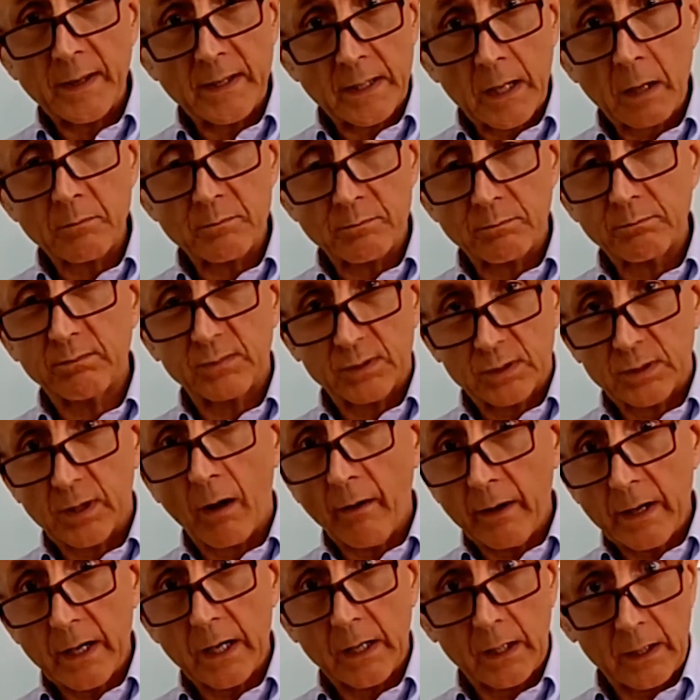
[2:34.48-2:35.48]
up
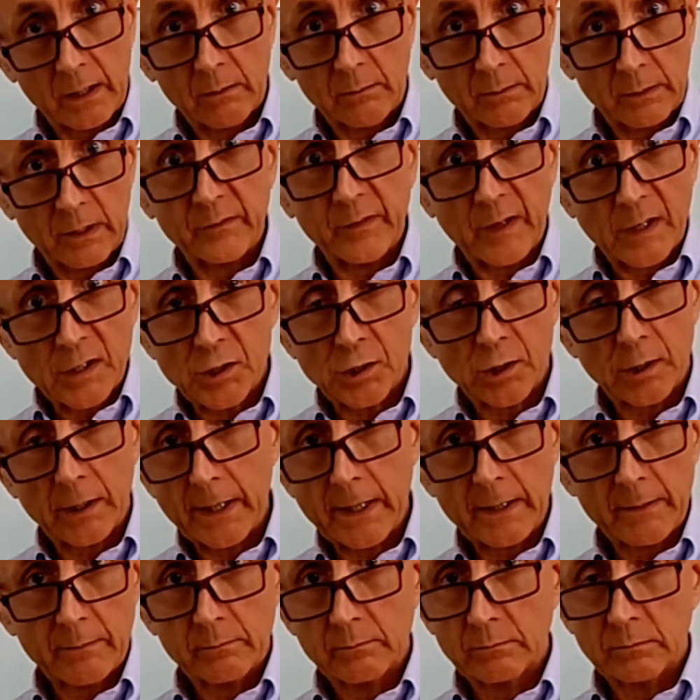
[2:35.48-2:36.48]
dying eventually.
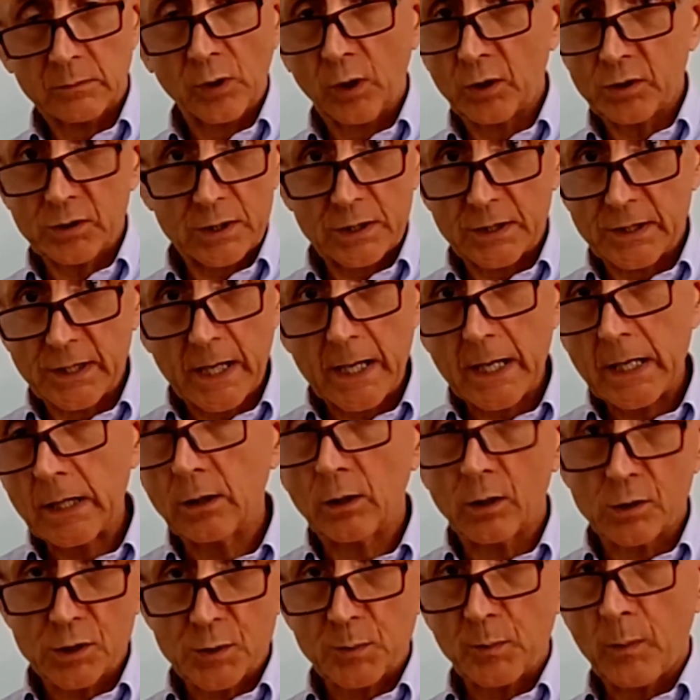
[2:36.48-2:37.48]
Not today,
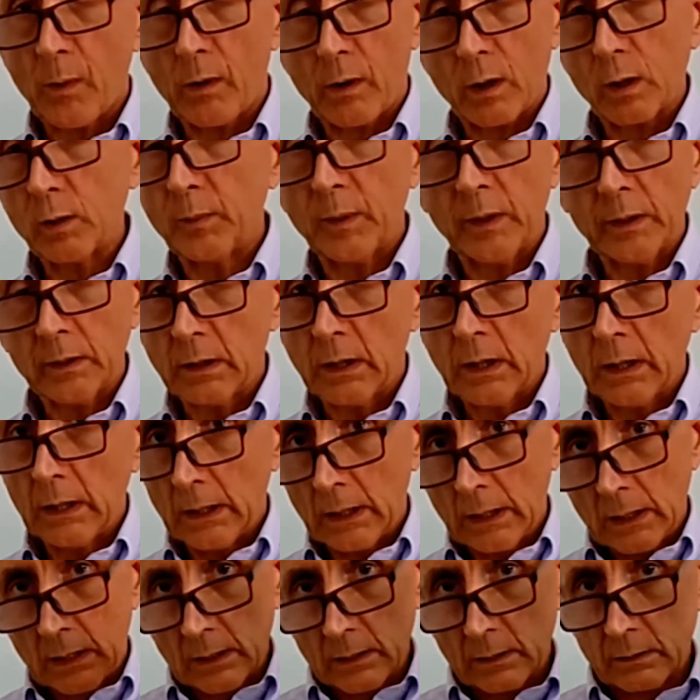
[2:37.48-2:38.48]
not tomorrow, but
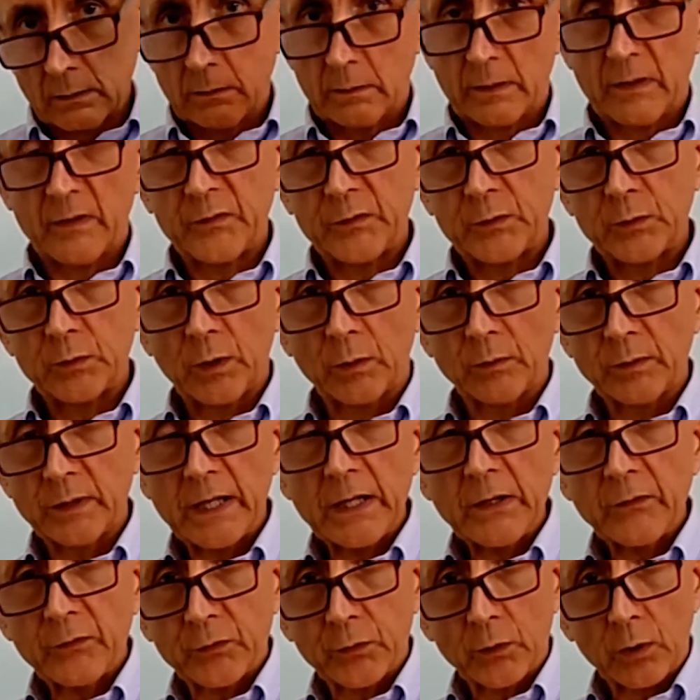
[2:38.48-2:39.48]
if you don't
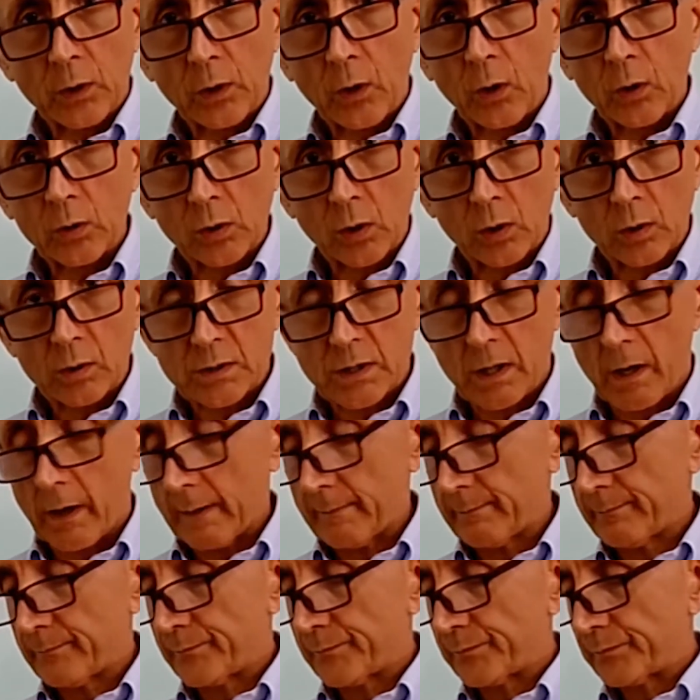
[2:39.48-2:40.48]
eat for a long, long time.
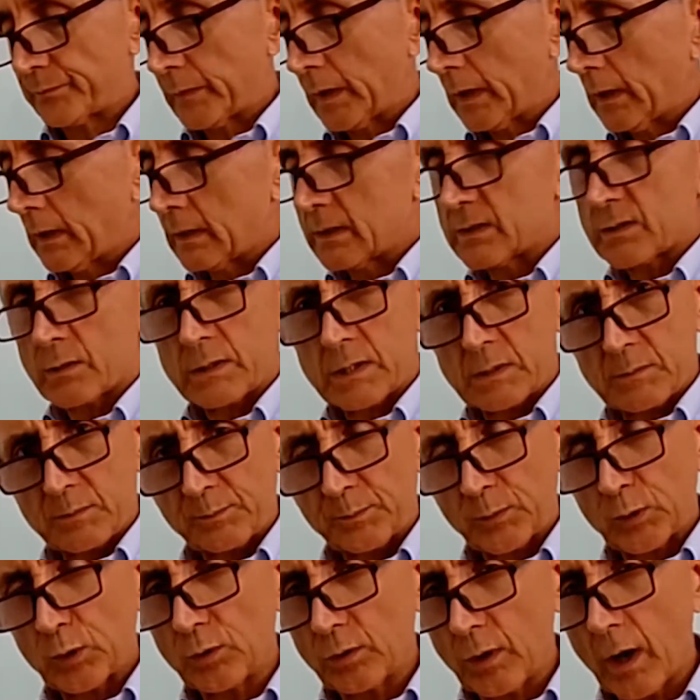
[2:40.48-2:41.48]
So it's a
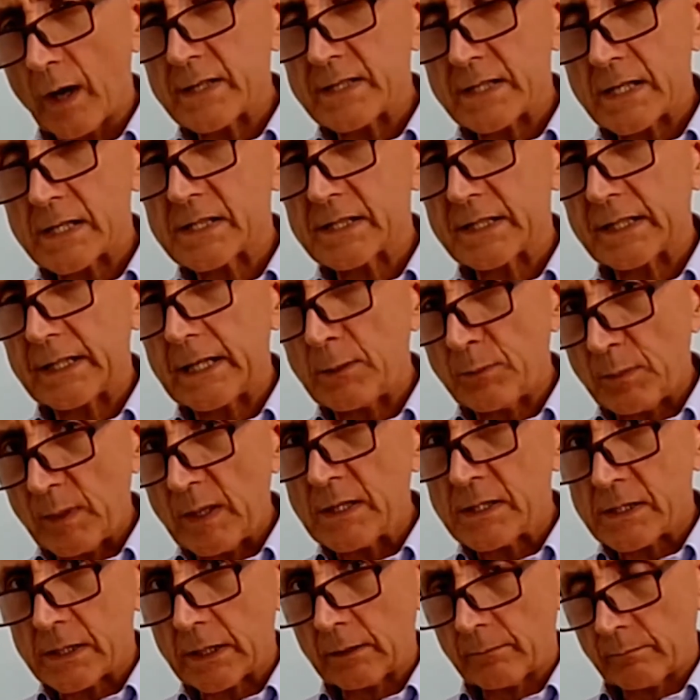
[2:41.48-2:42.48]
good idea to keep
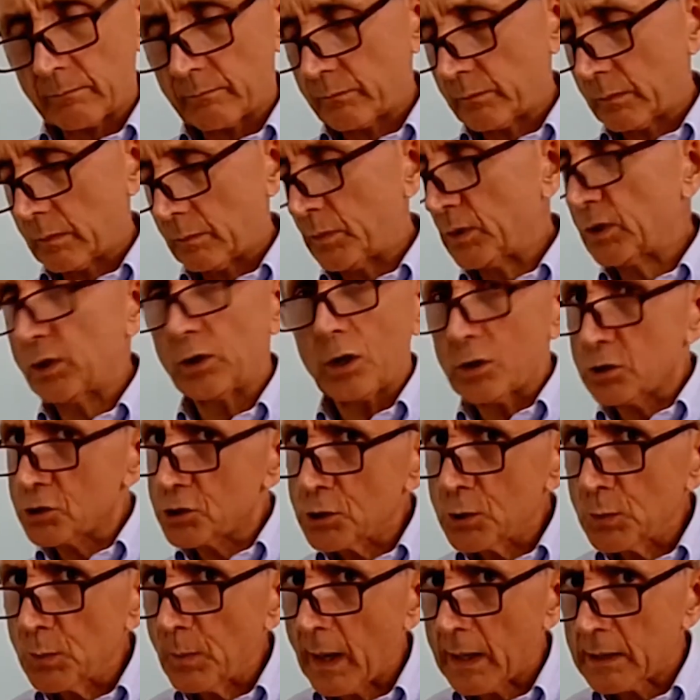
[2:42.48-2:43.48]
eating, but not
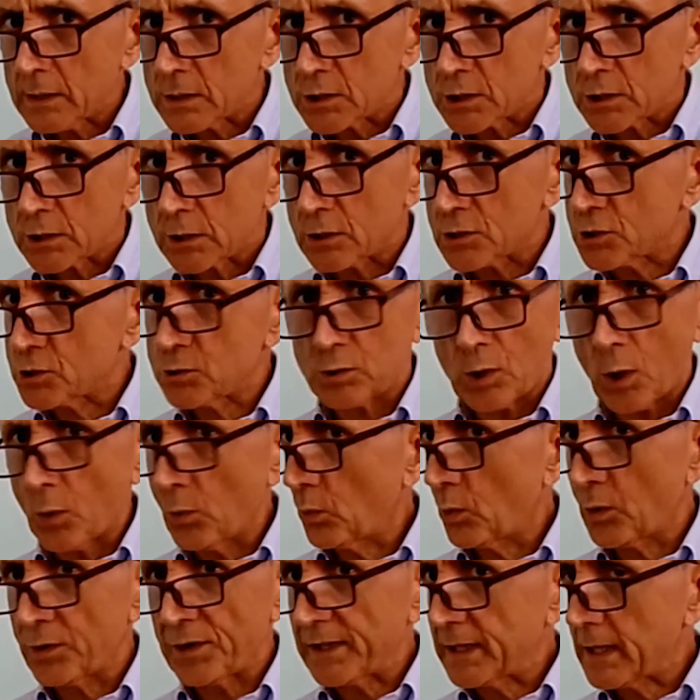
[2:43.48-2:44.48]
too much, because you don't
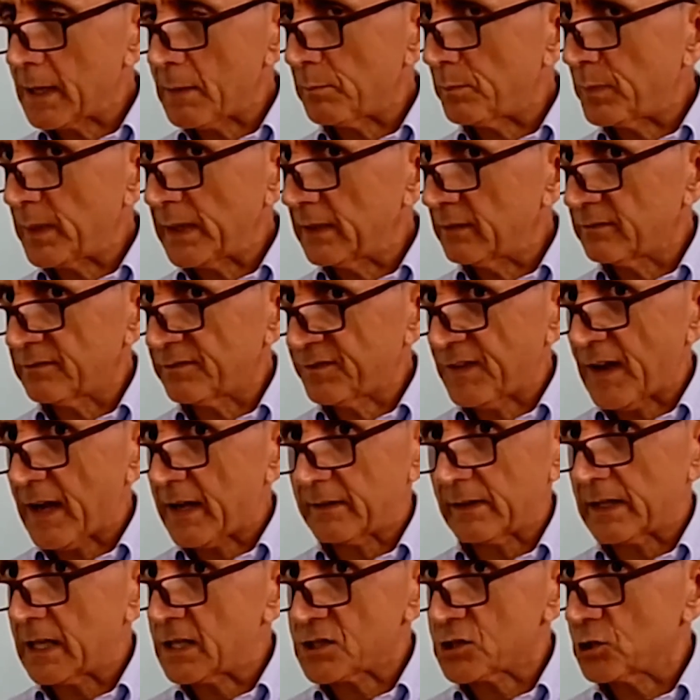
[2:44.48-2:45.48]
want to get big and fat.
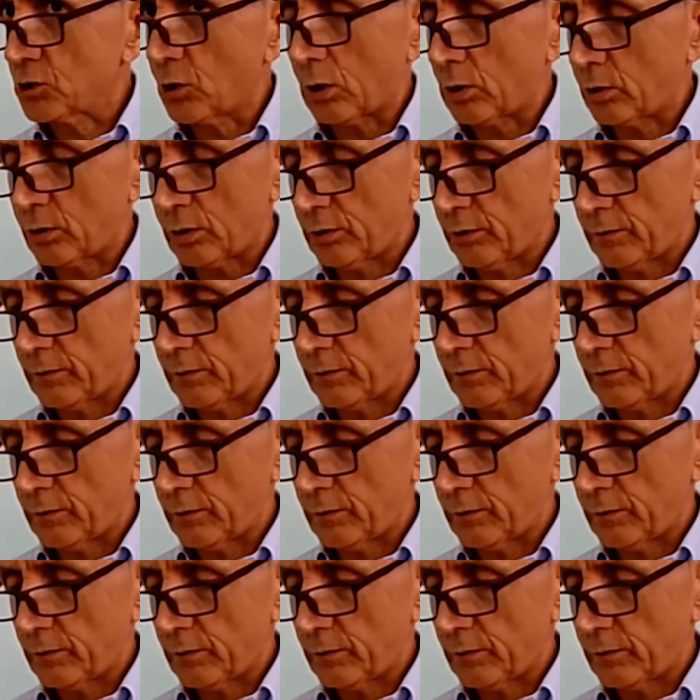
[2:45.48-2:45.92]
That's not good.